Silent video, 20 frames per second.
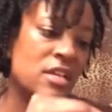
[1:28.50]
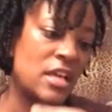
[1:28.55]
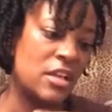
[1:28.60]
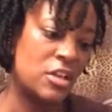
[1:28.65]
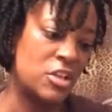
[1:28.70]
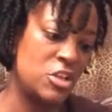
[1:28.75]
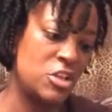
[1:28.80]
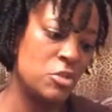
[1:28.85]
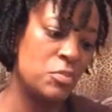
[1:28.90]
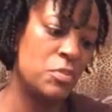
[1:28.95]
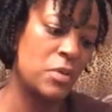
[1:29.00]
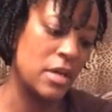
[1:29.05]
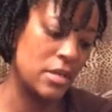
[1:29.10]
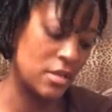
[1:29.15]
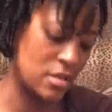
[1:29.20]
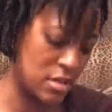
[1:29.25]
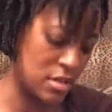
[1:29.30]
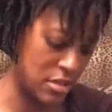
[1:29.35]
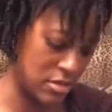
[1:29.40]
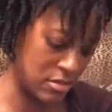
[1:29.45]
Got a coupon
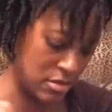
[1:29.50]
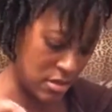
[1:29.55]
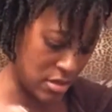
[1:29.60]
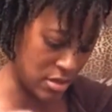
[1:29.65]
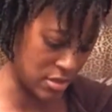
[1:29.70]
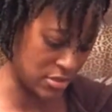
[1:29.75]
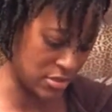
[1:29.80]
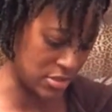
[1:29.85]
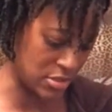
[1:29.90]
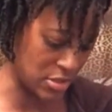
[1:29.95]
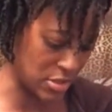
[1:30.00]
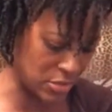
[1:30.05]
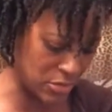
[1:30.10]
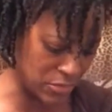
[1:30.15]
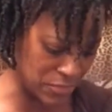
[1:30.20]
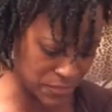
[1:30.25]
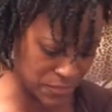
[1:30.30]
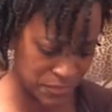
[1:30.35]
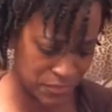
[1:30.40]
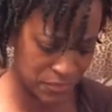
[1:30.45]
on here
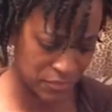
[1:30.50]
also.